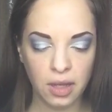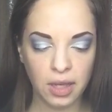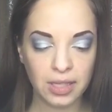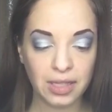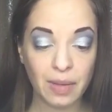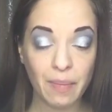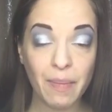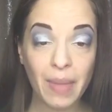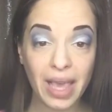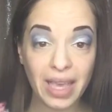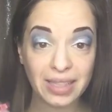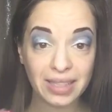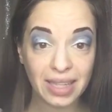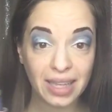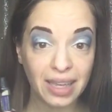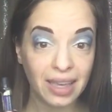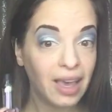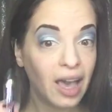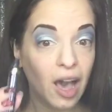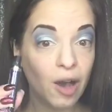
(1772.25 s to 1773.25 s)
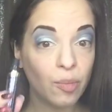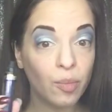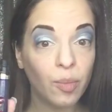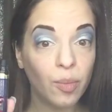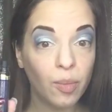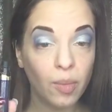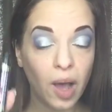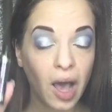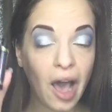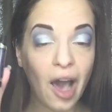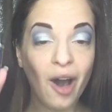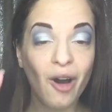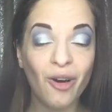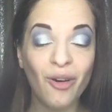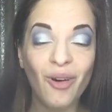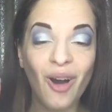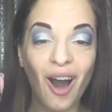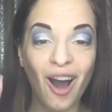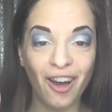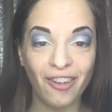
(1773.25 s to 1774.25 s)
It's amazing
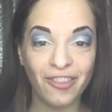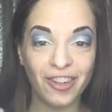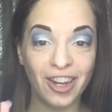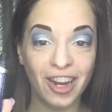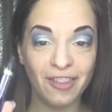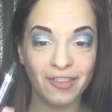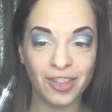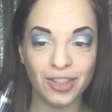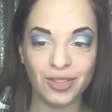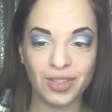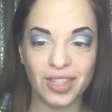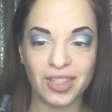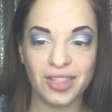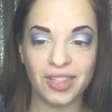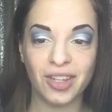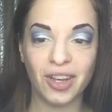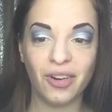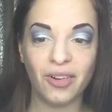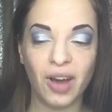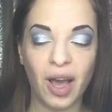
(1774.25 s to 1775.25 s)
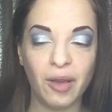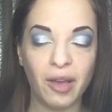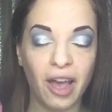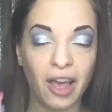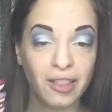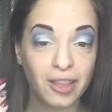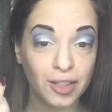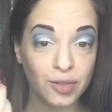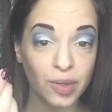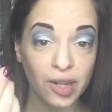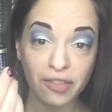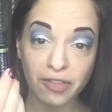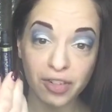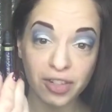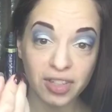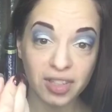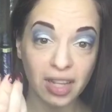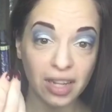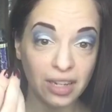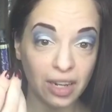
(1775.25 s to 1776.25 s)
how often I've used this though. I got this when I
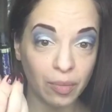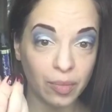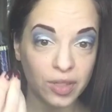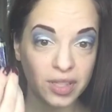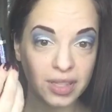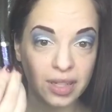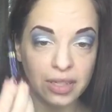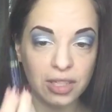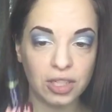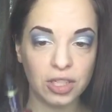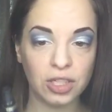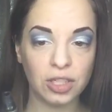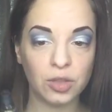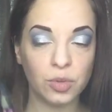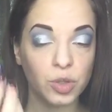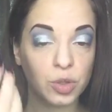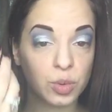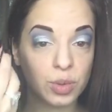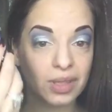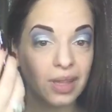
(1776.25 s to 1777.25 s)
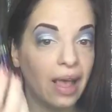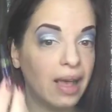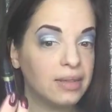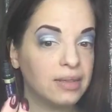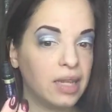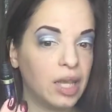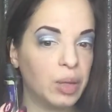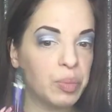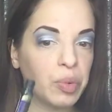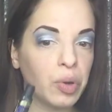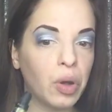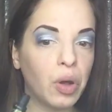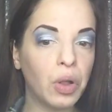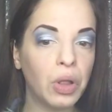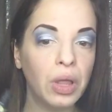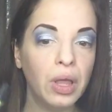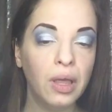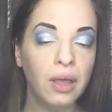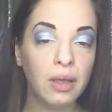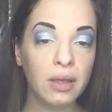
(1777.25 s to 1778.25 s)
first signed up with SeneGence, which was last April.